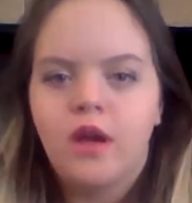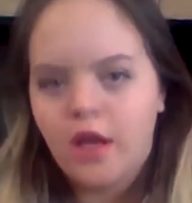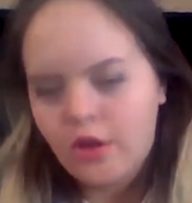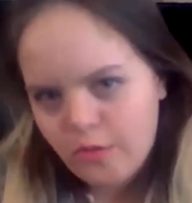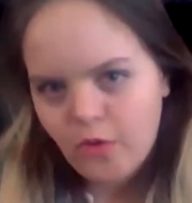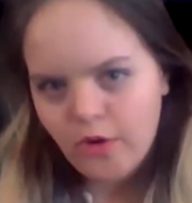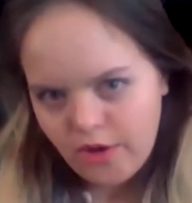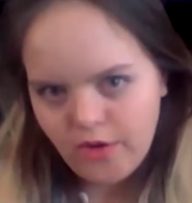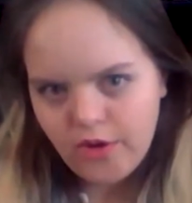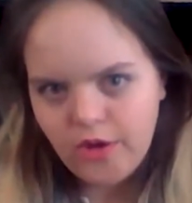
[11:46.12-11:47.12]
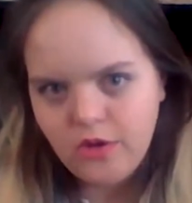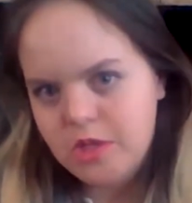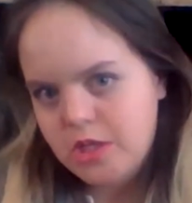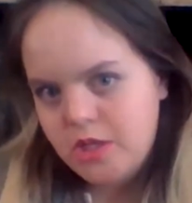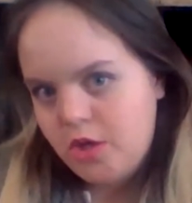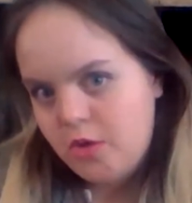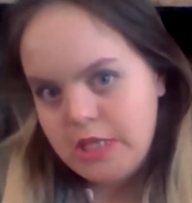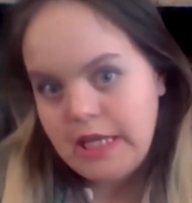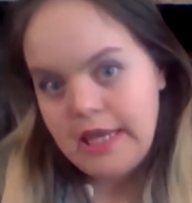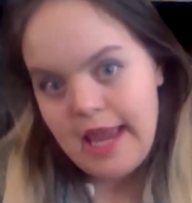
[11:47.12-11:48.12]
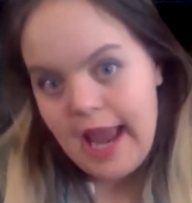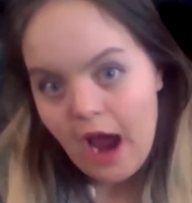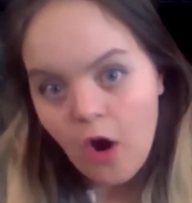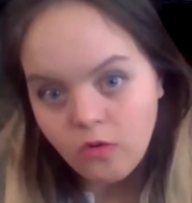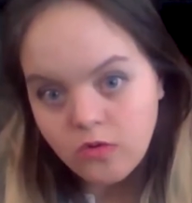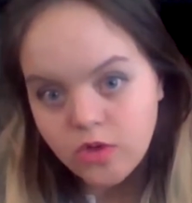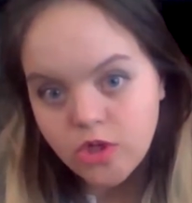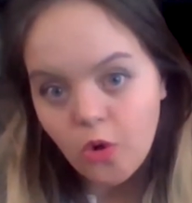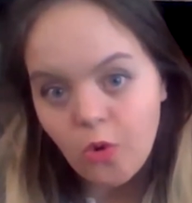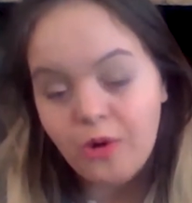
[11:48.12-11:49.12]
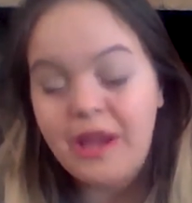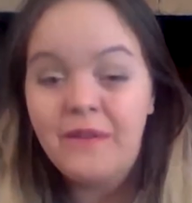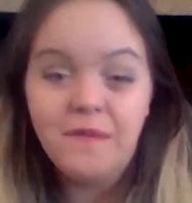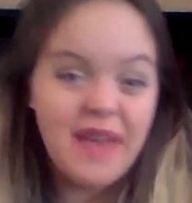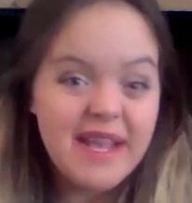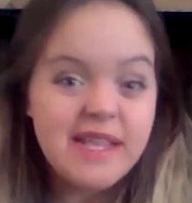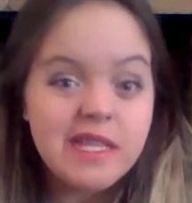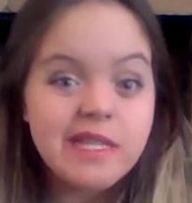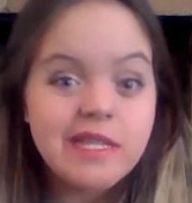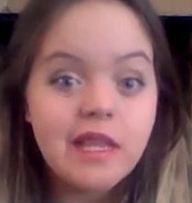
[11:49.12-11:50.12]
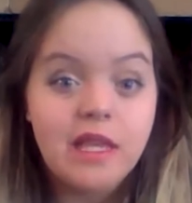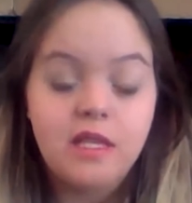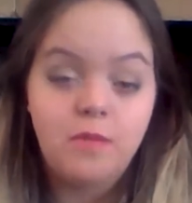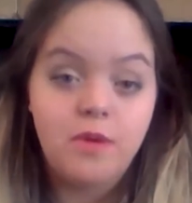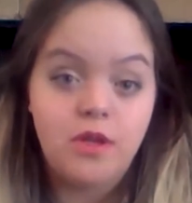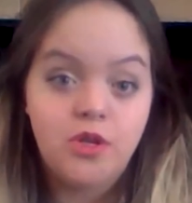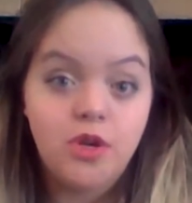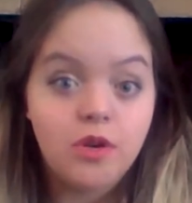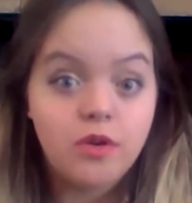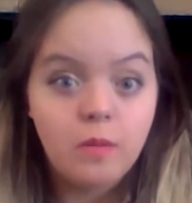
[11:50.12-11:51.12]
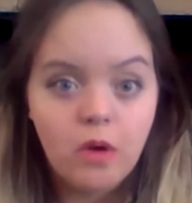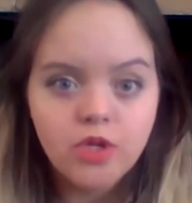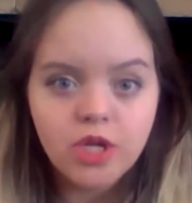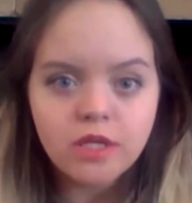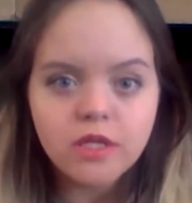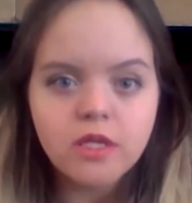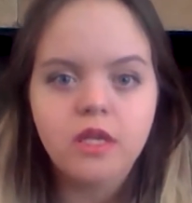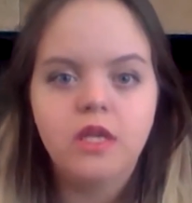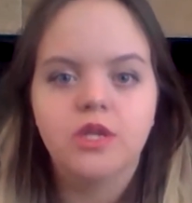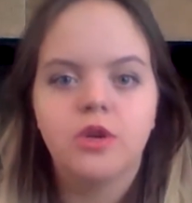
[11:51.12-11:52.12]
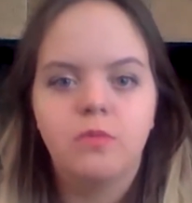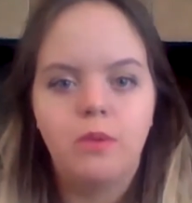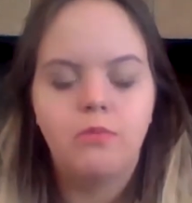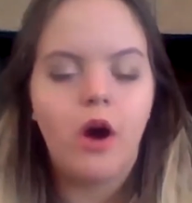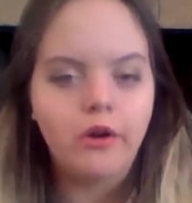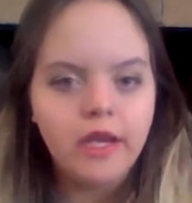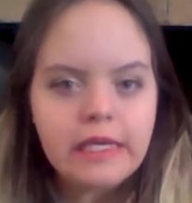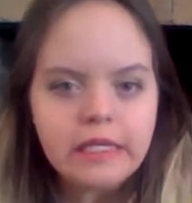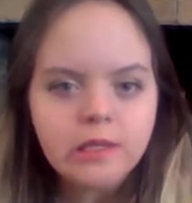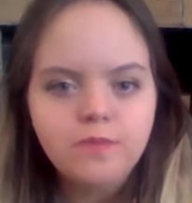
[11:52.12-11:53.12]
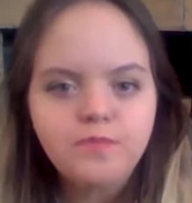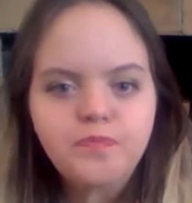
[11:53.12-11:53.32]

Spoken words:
Another pointer you can use is using nouns or events that typically trigger emotions. This could be parties.